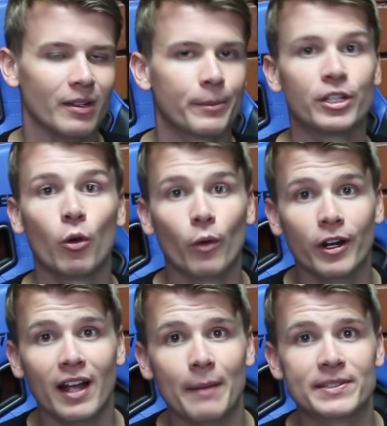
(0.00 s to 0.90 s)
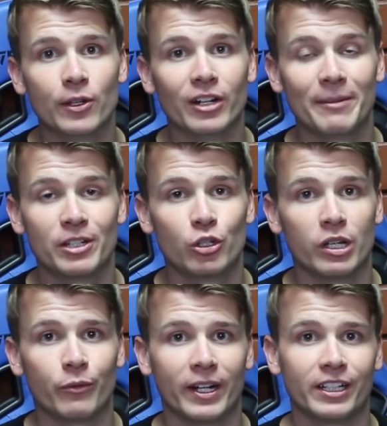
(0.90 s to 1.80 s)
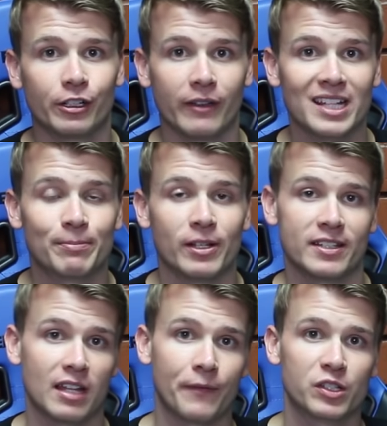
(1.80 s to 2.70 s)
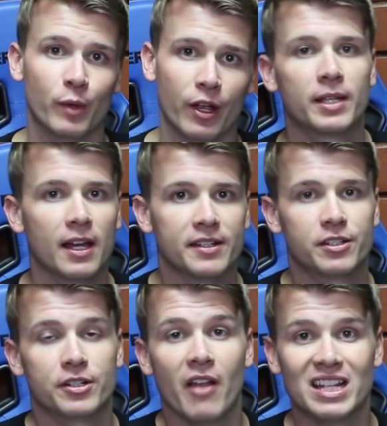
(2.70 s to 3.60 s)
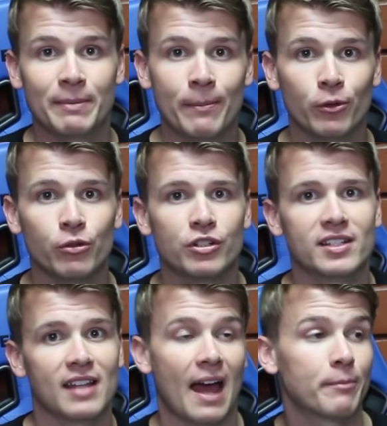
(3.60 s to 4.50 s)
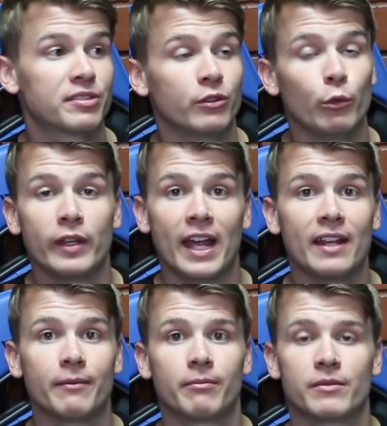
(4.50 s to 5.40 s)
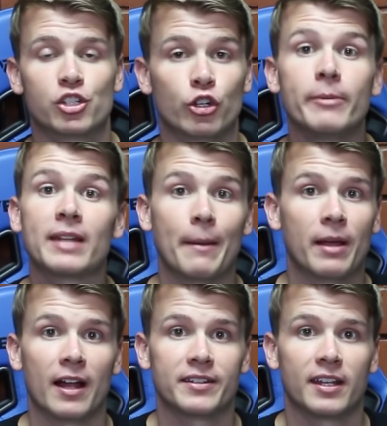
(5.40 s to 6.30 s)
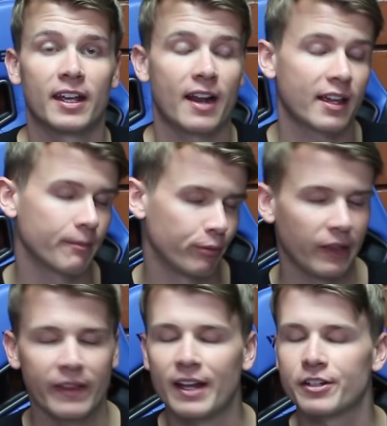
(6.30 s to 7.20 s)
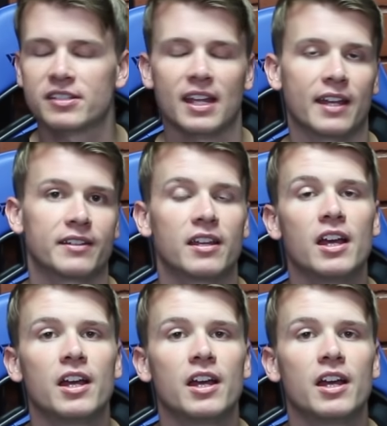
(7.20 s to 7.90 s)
But don't worry, I'm still going to be doing regular Let's Play stuff as well, because there's lots of people who just absolutely hate stream type content, and I completely understand.